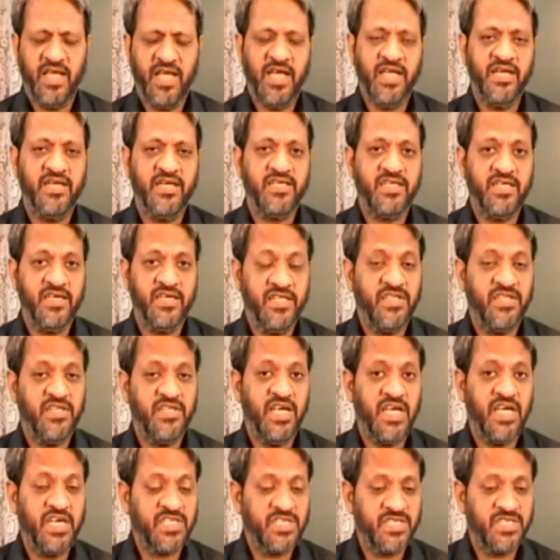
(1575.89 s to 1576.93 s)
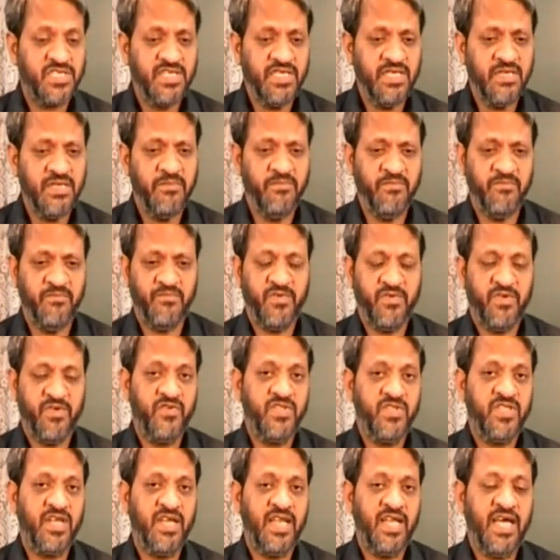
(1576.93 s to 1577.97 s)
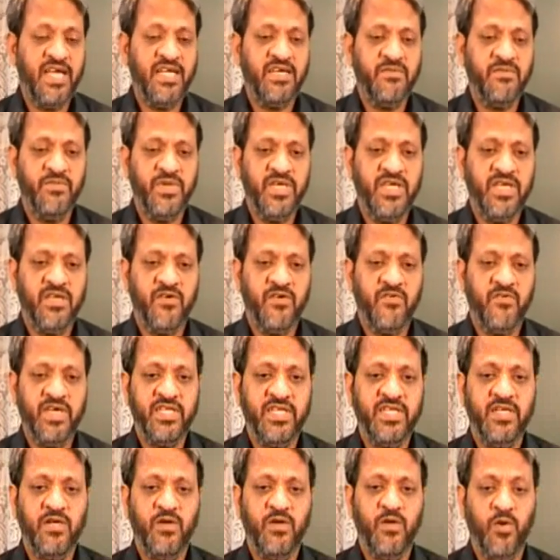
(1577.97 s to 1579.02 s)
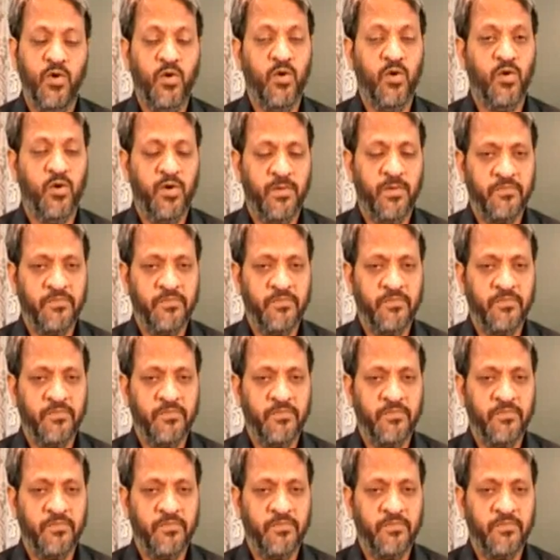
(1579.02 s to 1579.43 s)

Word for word: and in the extreme with the light being very low